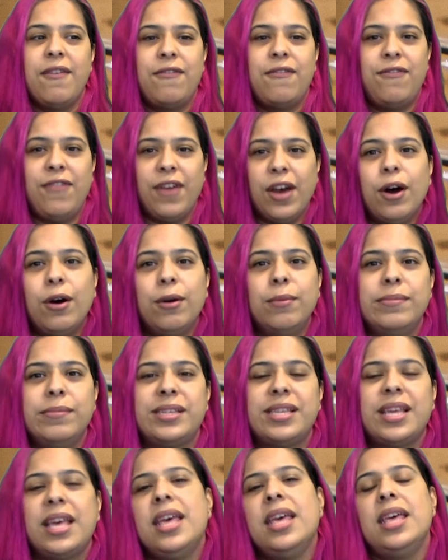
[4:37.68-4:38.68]

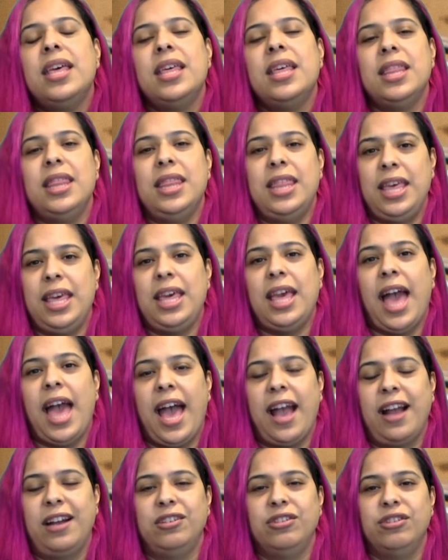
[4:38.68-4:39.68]
filmed the
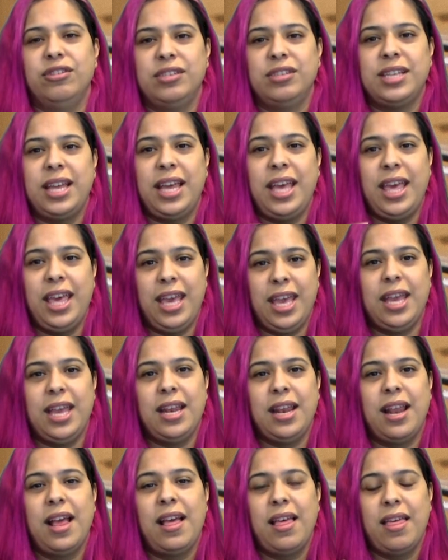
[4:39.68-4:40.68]
actors
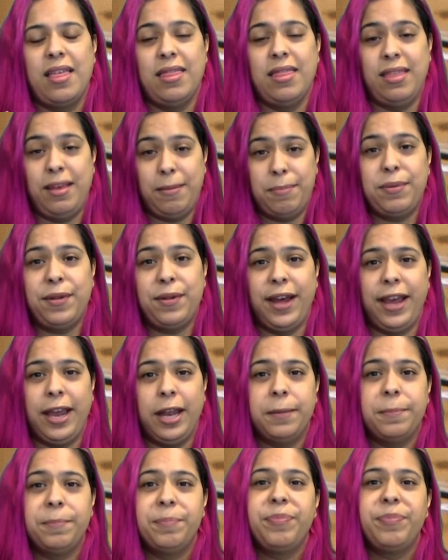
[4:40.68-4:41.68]
in the plane.
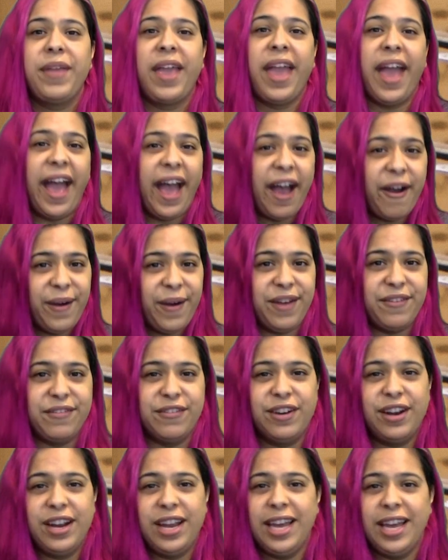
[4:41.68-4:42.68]

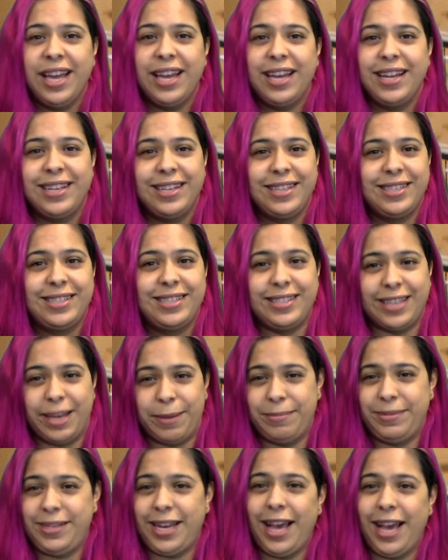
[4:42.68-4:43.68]
However,
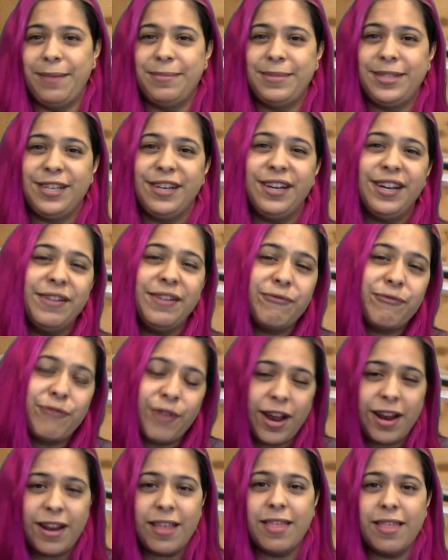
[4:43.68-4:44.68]
sometimes they're in
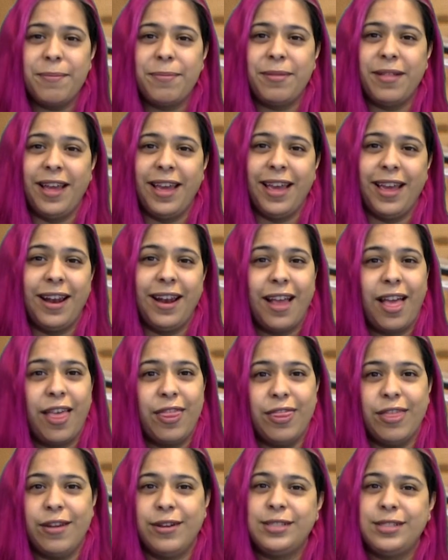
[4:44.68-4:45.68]
front of the plane.
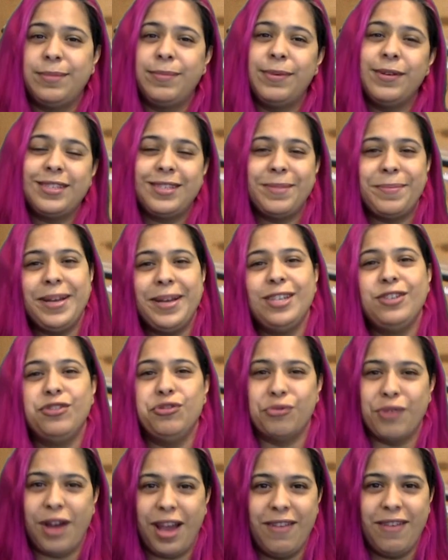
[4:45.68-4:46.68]
They're supposed to be
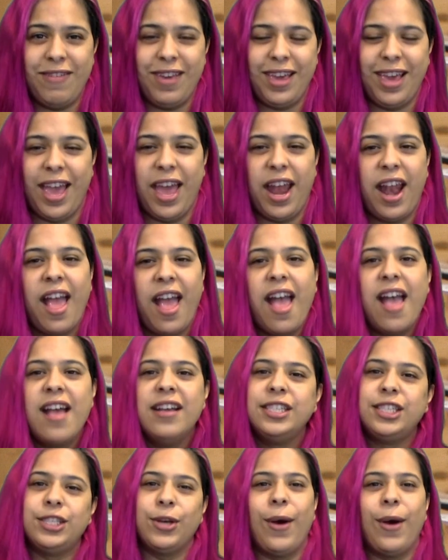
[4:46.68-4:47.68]
driving it.
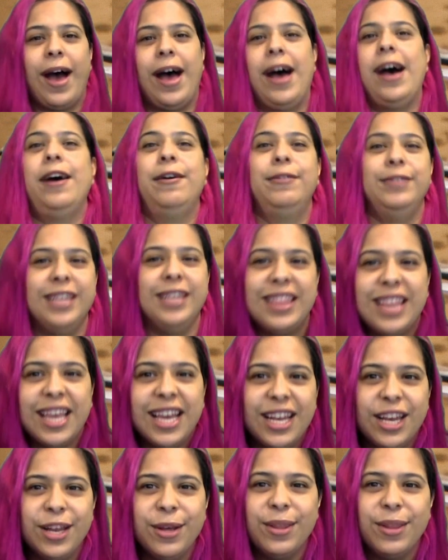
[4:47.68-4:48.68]
So how did they
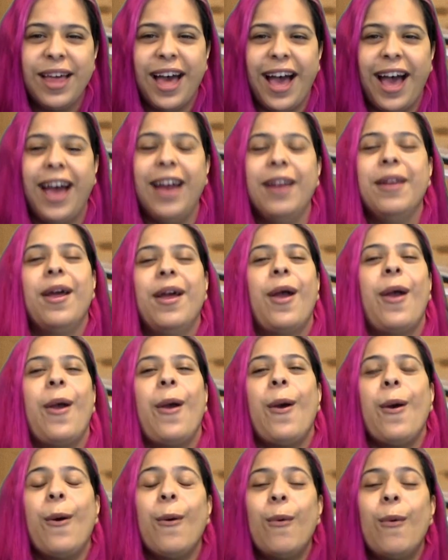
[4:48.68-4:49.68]
do that?
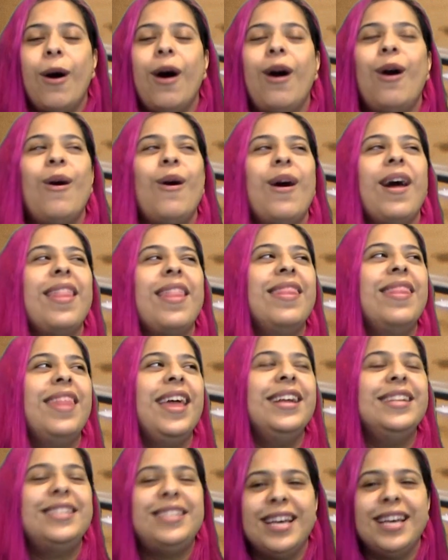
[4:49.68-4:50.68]
Well,
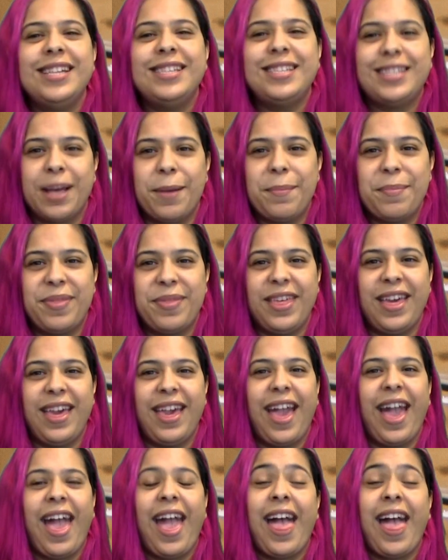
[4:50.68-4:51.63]
they did something